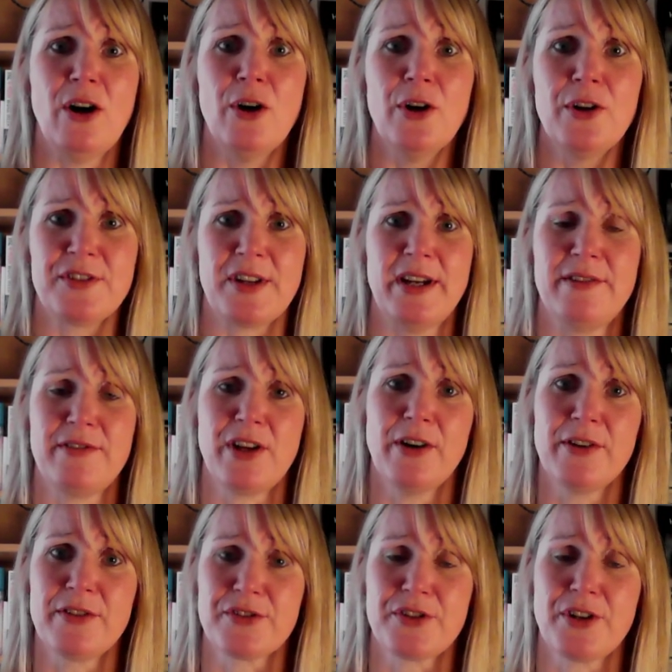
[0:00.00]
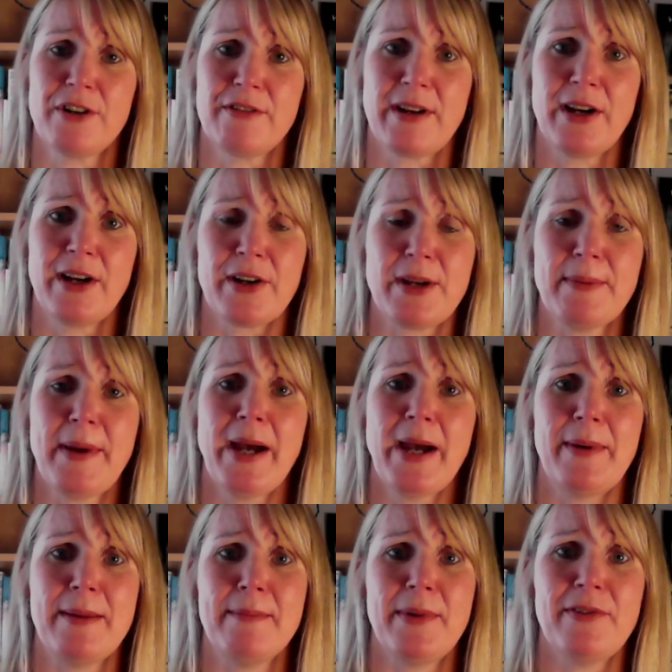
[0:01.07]
order of your story or your
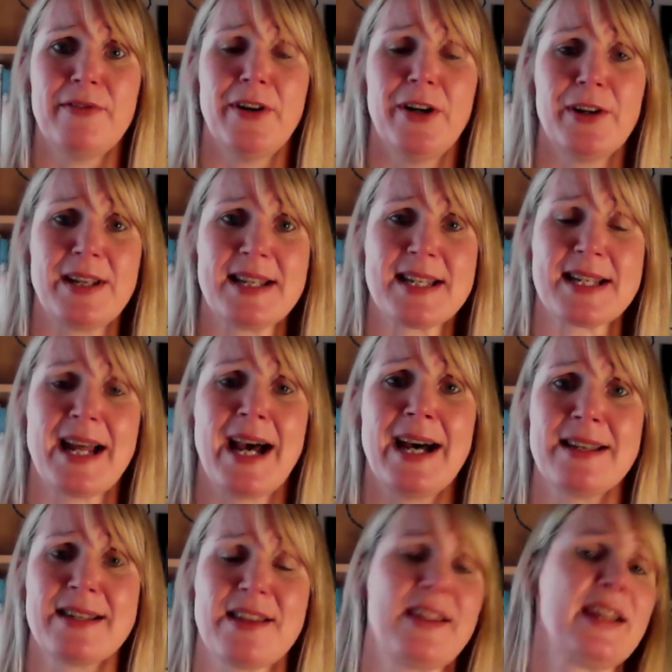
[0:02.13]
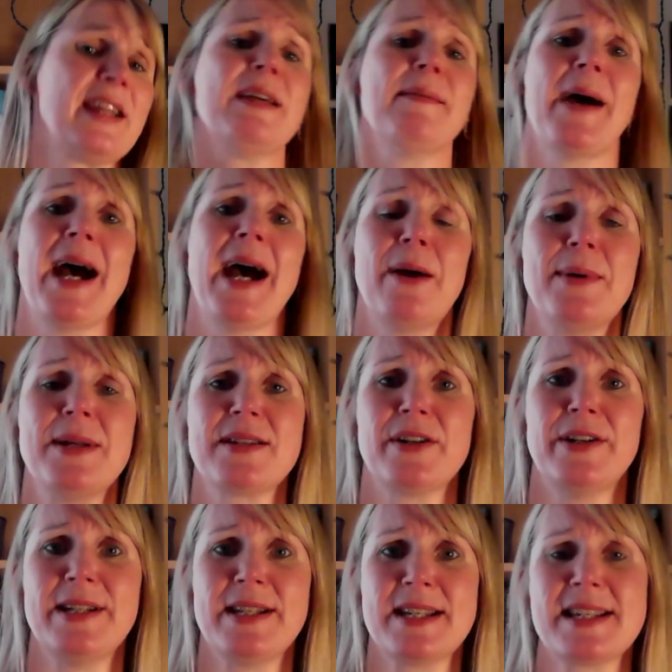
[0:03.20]
poem before you start. So think about how it's
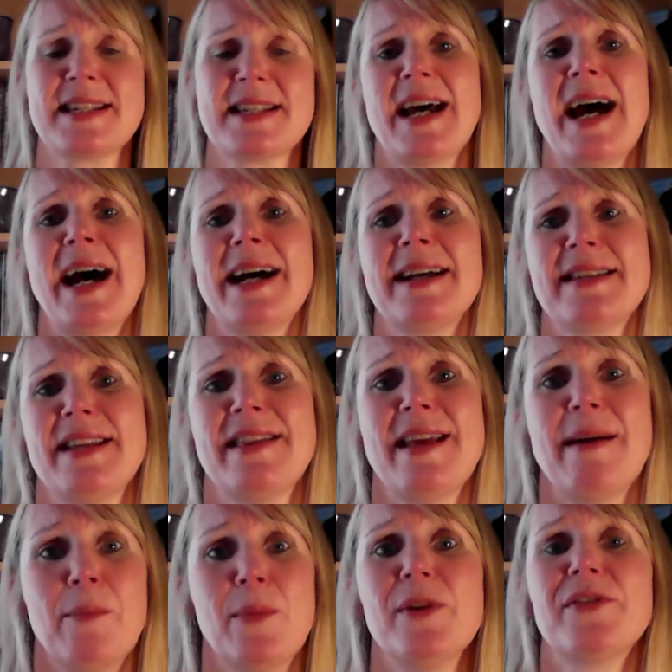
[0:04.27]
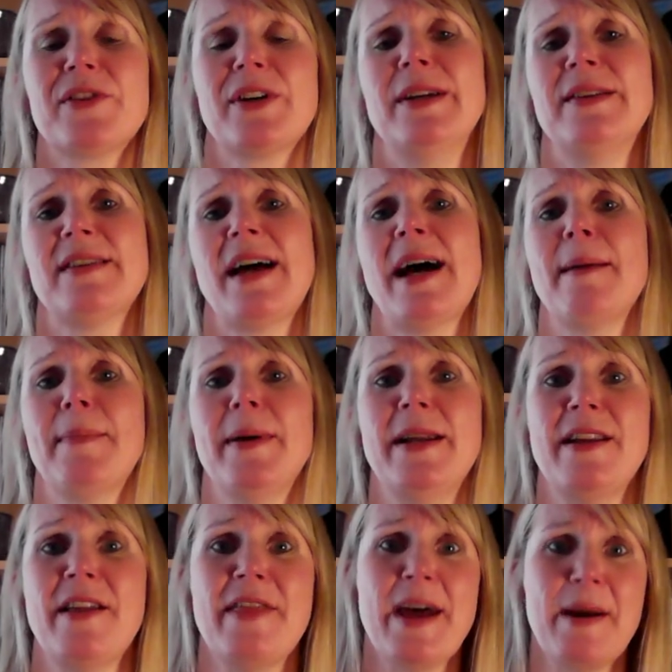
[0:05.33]
going to start, and then what's going to
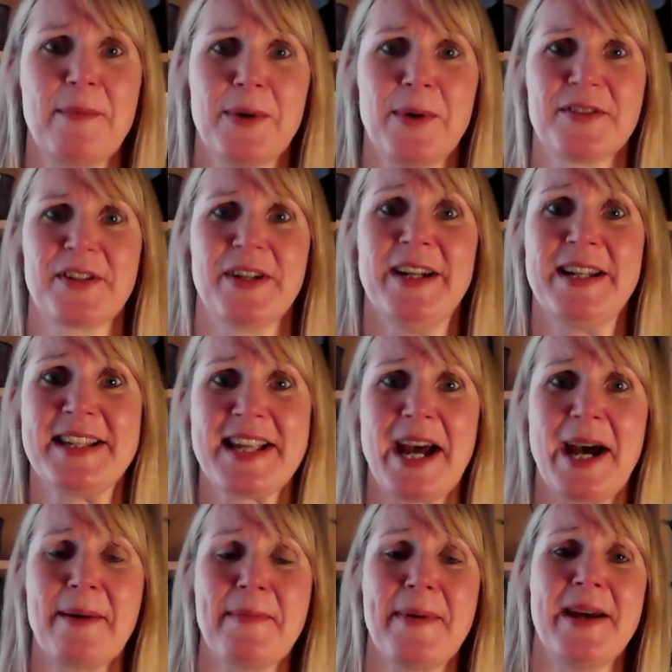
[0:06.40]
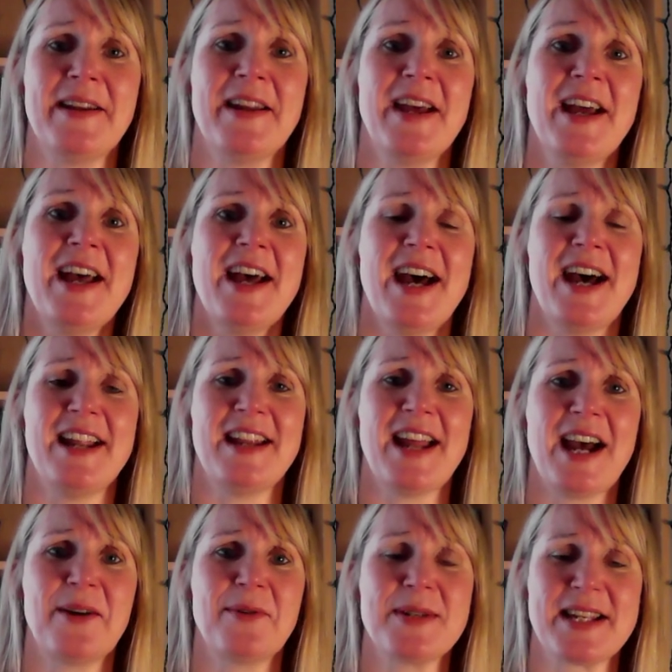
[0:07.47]
happen, and then what's going to happen, and
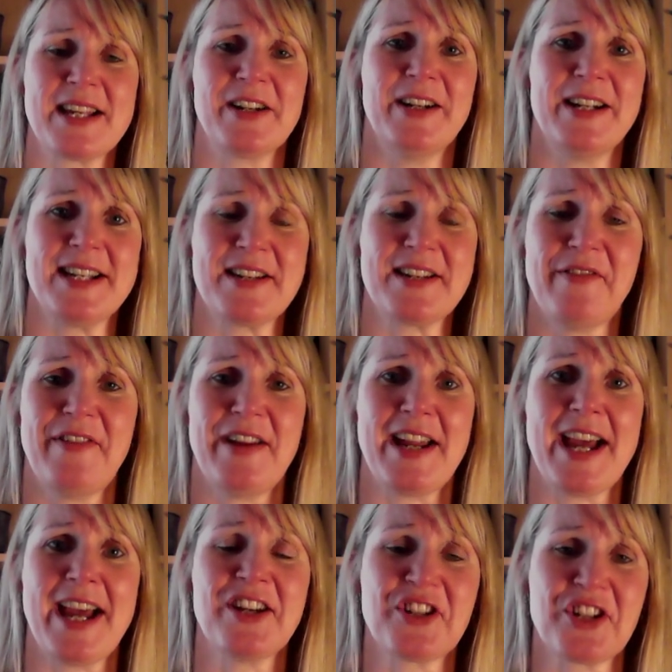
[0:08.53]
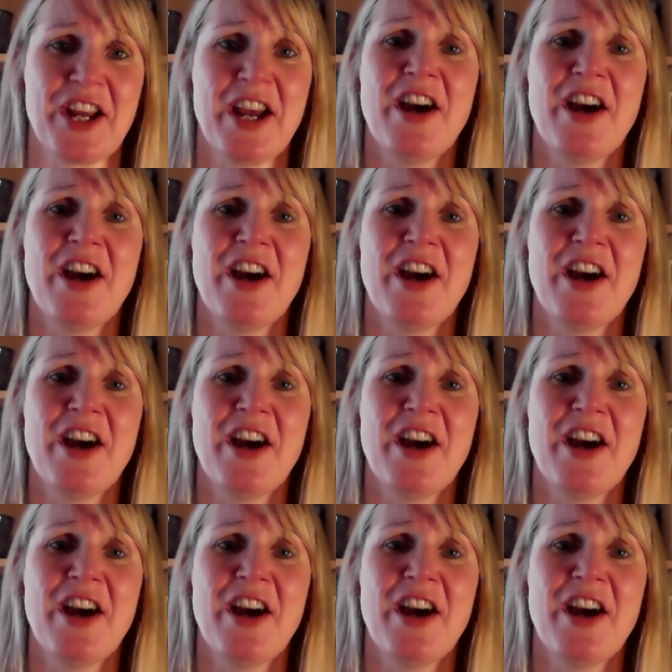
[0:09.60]
how is it going to finish.